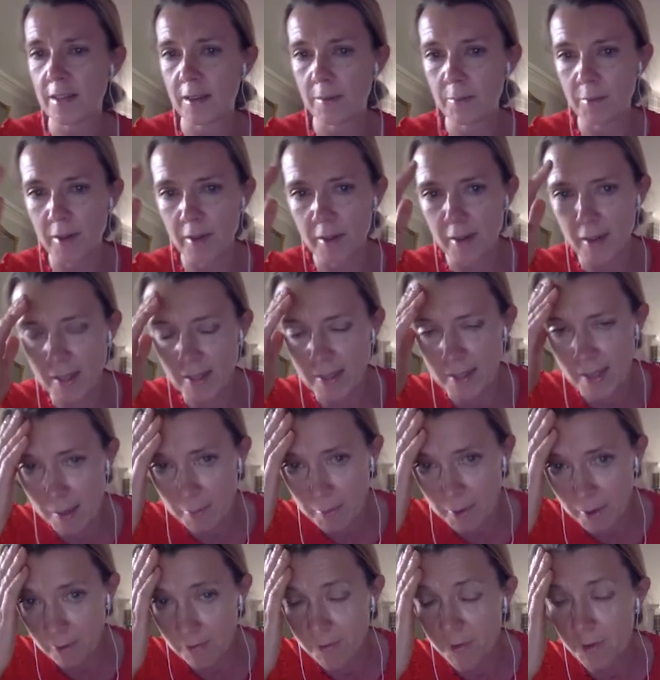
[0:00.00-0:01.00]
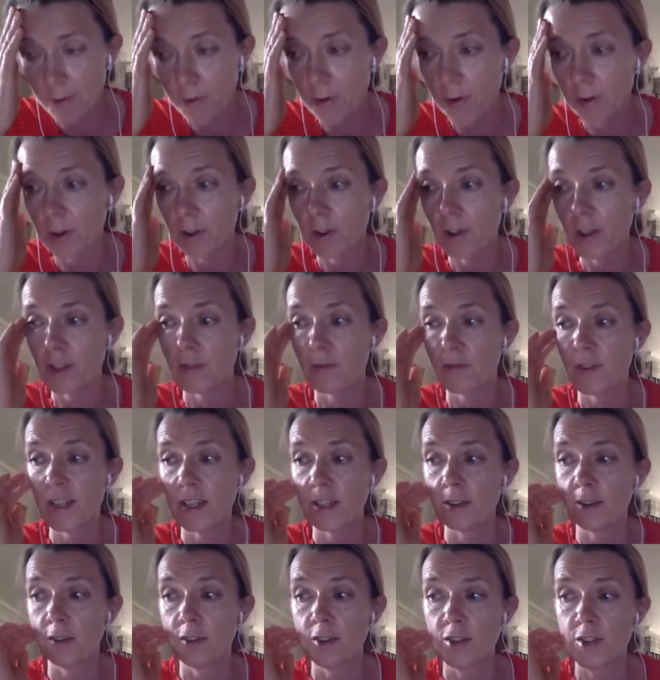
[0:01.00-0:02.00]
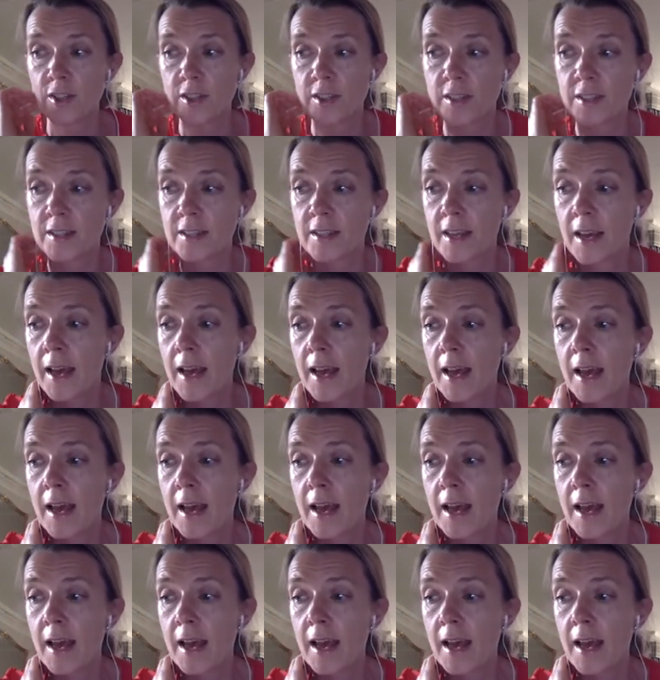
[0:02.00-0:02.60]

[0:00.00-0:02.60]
I'm an examiner for the Royal College of Radiologists,